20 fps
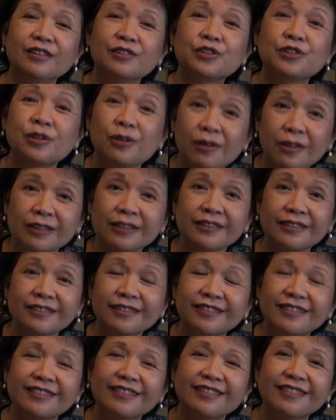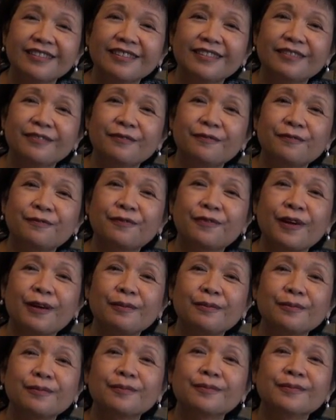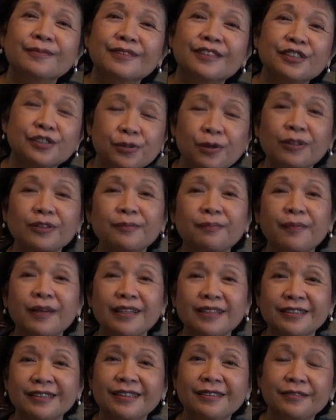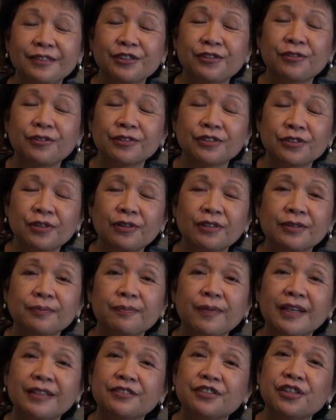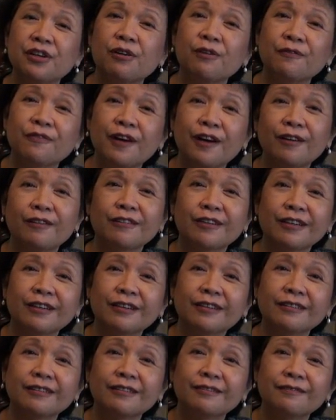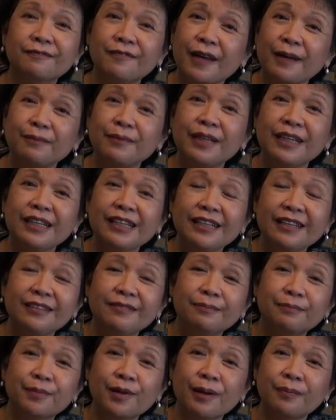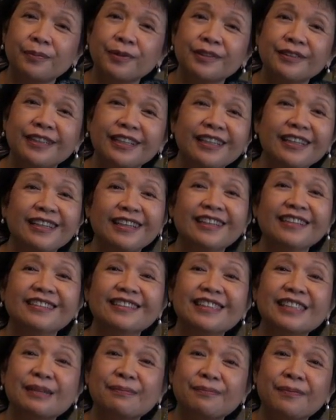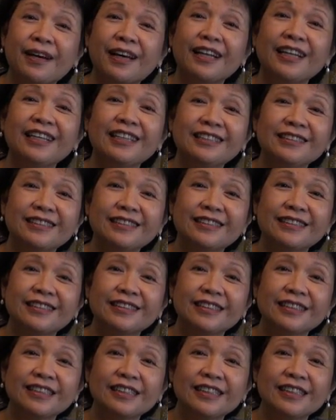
salt from the salt beds of our family property in Zambales.